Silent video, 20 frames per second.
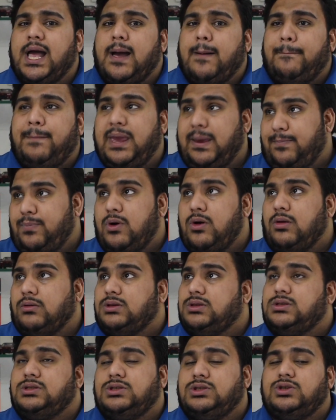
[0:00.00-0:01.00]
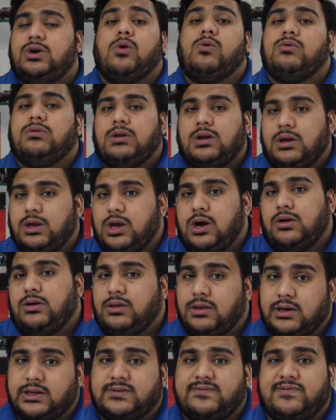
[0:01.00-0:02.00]
people don't go to
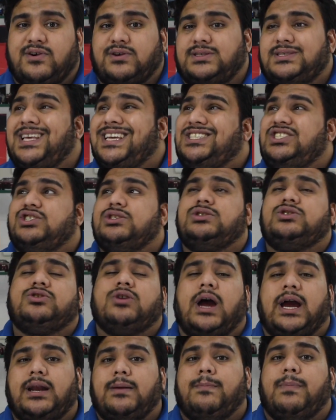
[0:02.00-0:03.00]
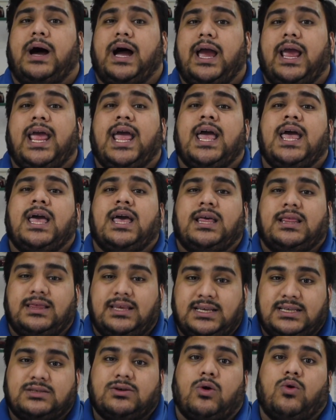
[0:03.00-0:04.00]
those phones, they just try to buy
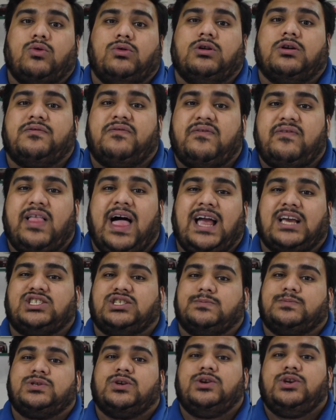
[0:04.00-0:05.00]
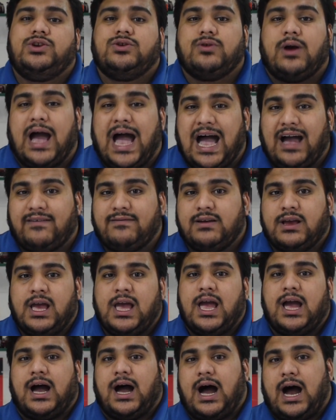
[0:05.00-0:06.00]
these older flagships. So you have
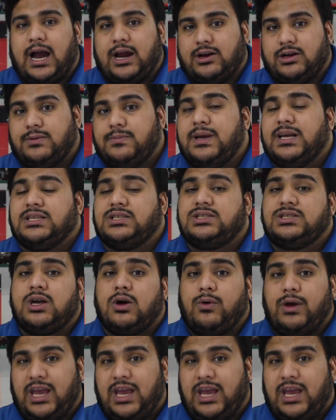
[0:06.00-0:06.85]
a higher demand. So